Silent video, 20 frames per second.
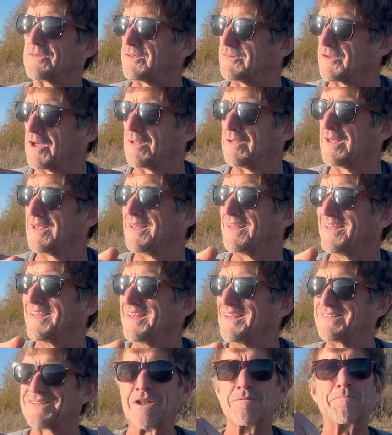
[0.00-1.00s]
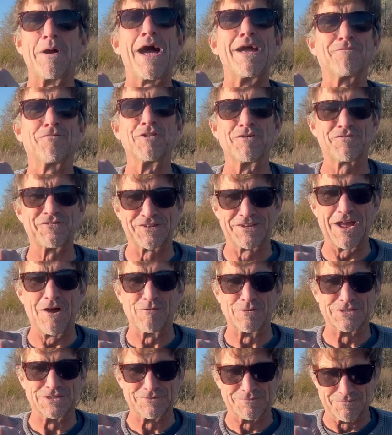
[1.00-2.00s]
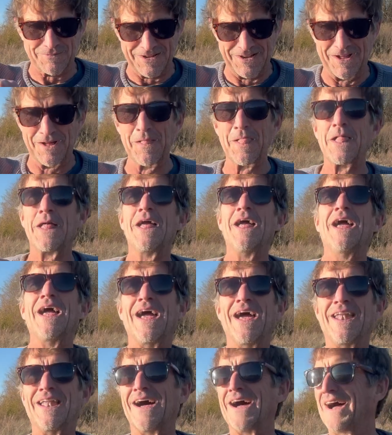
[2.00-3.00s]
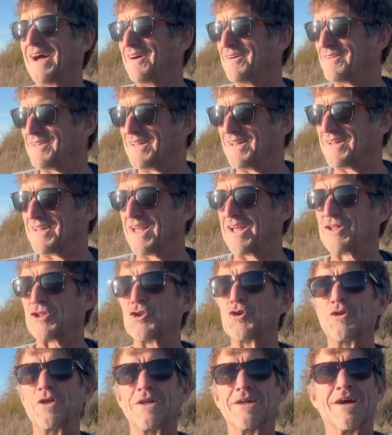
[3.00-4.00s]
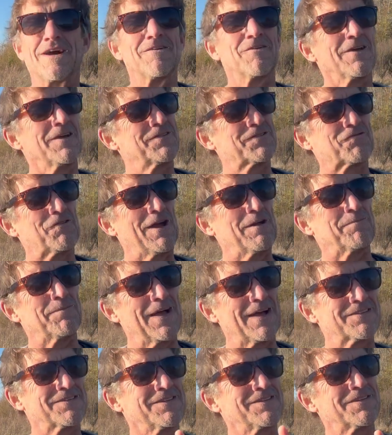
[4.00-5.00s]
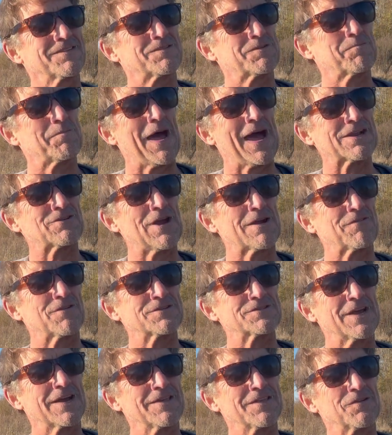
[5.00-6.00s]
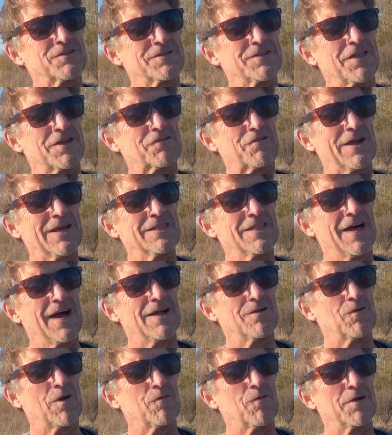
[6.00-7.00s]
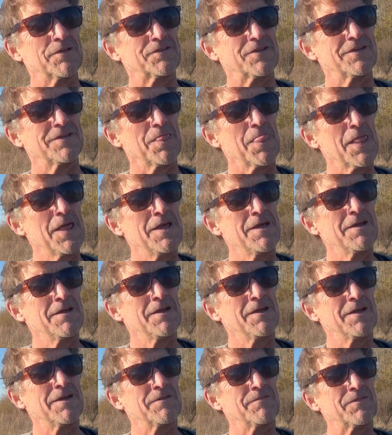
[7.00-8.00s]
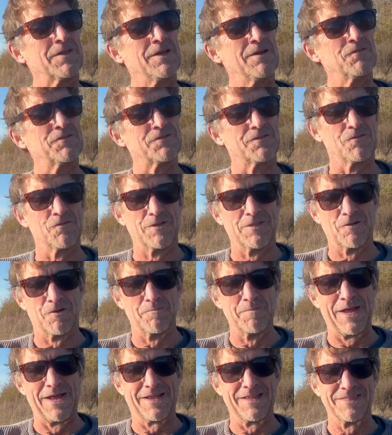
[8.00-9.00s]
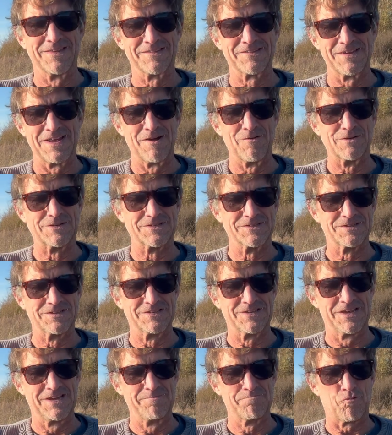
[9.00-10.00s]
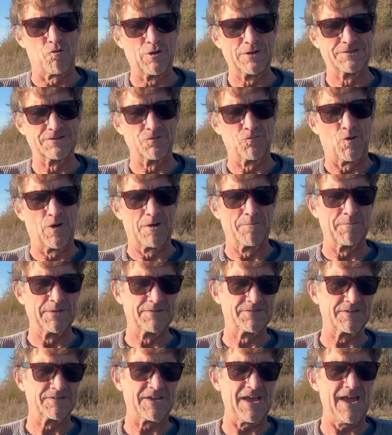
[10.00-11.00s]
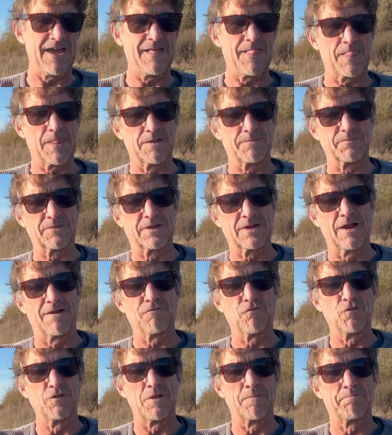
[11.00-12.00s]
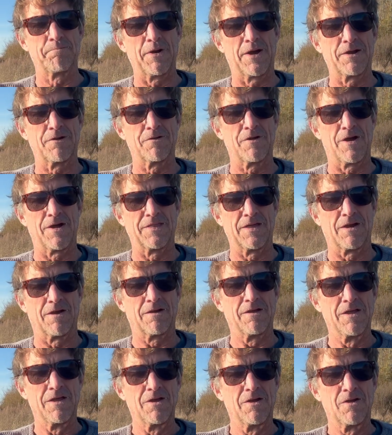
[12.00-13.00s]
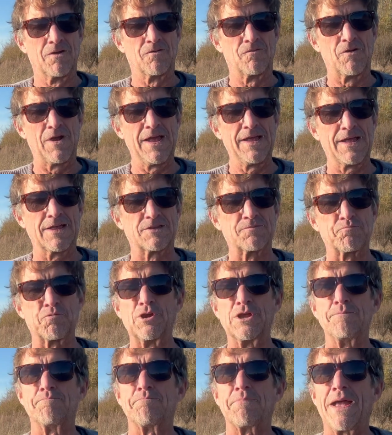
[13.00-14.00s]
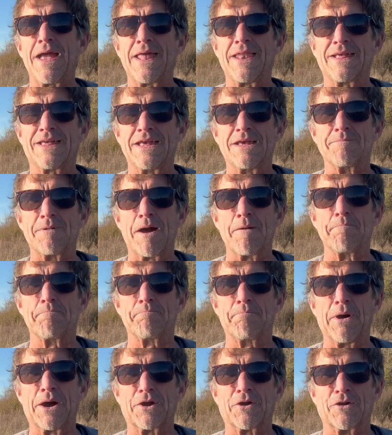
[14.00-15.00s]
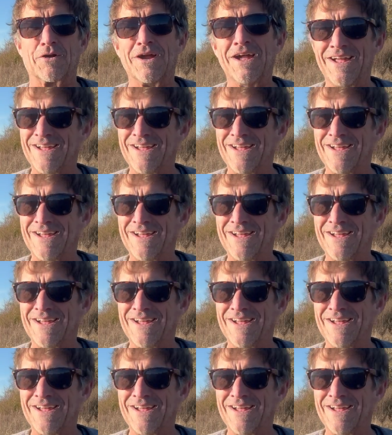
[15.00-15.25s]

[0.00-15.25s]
He's got a bag full of sandwiches, and including it's great. Actually, just to backtrack for a second, there was another great line. What was it? He was when they were making the sandwiches. He points at one of them. He says, "Hey, careful with the butter on there. Ray gets pretty panicky about butter."